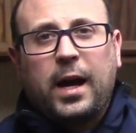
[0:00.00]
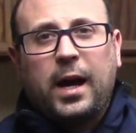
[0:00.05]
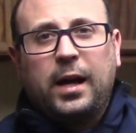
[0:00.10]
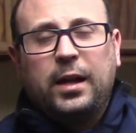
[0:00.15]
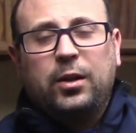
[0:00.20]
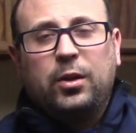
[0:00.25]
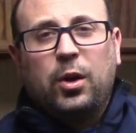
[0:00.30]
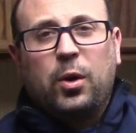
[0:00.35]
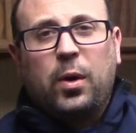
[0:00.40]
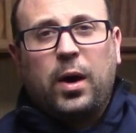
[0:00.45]

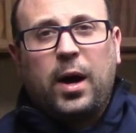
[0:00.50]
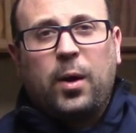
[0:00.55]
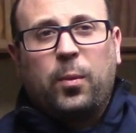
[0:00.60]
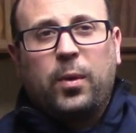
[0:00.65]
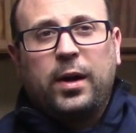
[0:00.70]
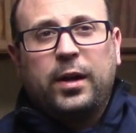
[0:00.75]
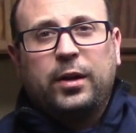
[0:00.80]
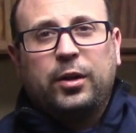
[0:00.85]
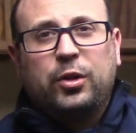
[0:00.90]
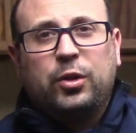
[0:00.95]
I
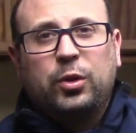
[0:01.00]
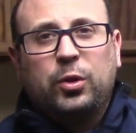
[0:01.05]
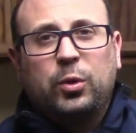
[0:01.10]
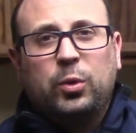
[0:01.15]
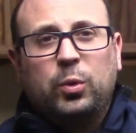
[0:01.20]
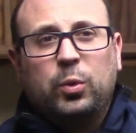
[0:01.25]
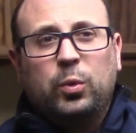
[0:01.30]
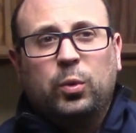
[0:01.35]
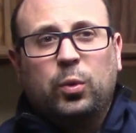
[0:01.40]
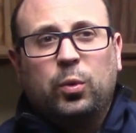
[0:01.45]
wanted
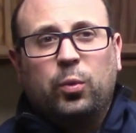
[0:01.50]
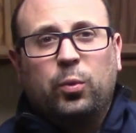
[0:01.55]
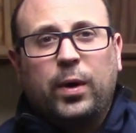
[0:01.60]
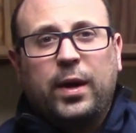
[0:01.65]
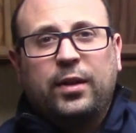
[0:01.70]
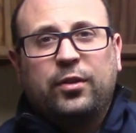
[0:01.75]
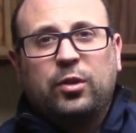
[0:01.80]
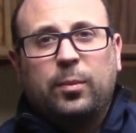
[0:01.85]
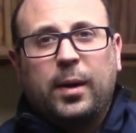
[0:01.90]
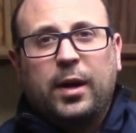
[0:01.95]
to
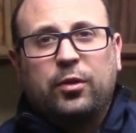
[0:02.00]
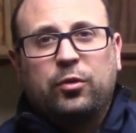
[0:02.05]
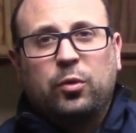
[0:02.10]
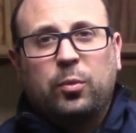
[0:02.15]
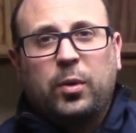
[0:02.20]
raise some extra